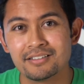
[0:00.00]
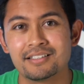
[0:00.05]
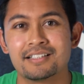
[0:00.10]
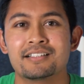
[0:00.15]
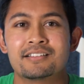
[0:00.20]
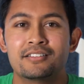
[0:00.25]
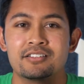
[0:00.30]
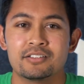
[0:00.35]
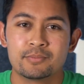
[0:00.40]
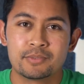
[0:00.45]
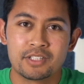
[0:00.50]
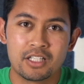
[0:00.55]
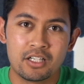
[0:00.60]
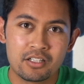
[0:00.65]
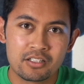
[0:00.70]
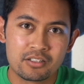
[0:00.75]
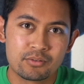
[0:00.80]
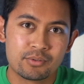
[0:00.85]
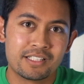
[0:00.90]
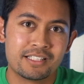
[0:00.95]
and zoomed
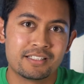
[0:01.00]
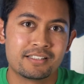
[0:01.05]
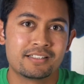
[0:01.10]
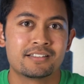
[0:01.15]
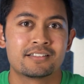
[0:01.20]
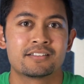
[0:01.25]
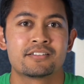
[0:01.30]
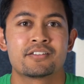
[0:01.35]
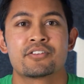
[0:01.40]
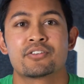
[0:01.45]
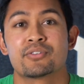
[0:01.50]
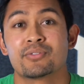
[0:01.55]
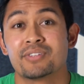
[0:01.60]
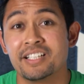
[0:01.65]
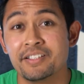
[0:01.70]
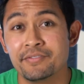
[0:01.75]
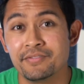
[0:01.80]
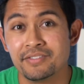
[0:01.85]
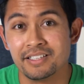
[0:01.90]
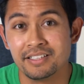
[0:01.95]
all the way in it's
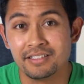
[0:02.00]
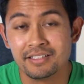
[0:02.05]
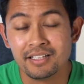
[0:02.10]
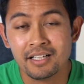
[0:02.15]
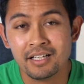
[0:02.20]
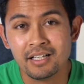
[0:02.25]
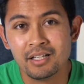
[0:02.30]
3 feet,